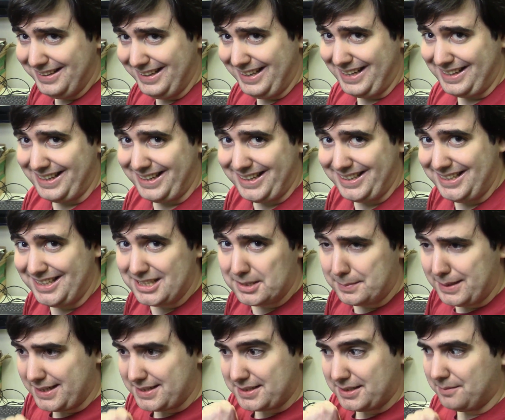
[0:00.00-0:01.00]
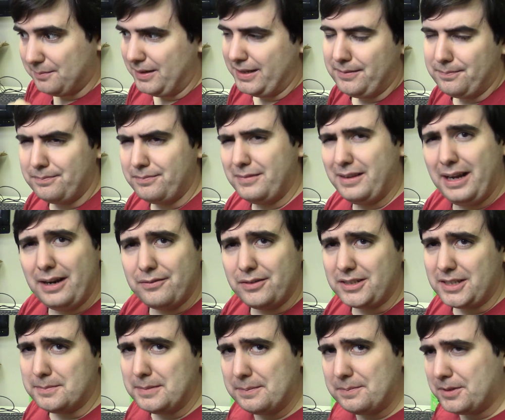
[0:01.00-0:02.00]
I think I need to buy some. I've, I've
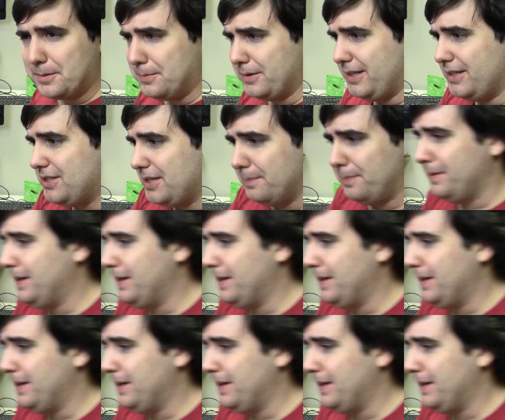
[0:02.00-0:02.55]
looked them up. They're pretty cheap,